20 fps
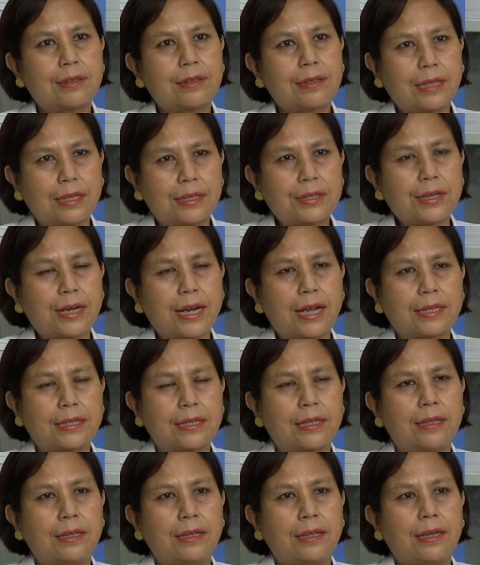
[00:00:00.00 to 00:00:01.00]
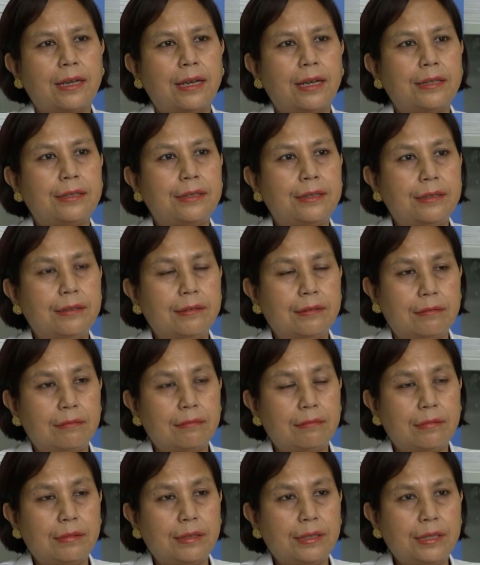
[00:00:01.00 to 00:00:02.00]
cataract, and
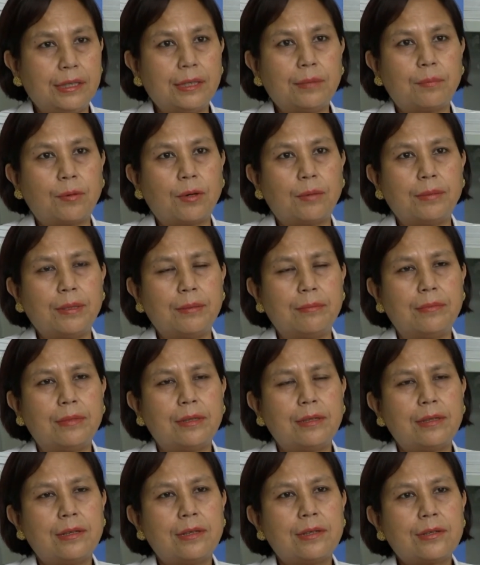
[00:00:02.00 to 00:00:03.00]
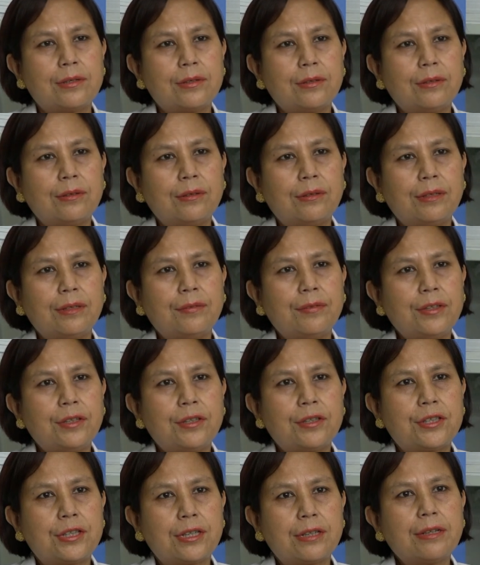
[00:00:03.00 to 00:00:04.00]
ear problem. So even
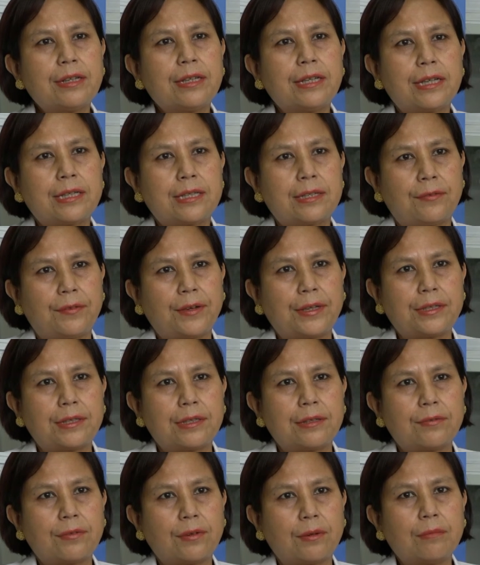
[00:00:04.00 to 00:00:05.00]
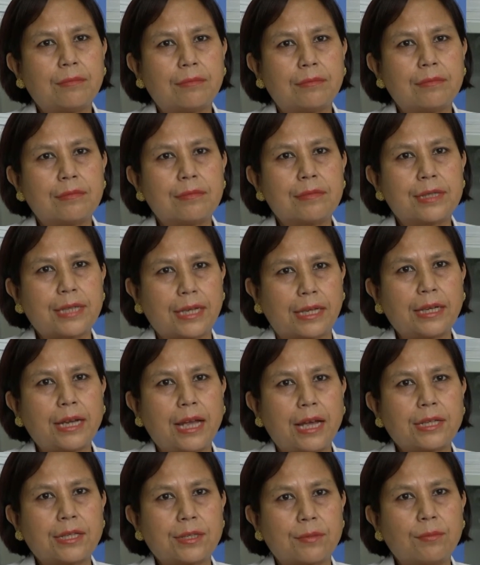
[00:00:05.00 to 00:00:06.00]
your children gets affected from
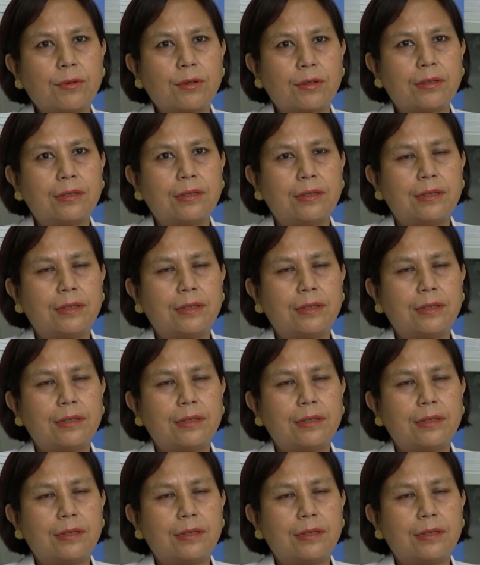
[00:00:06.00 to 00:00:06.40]
secondhand smoke.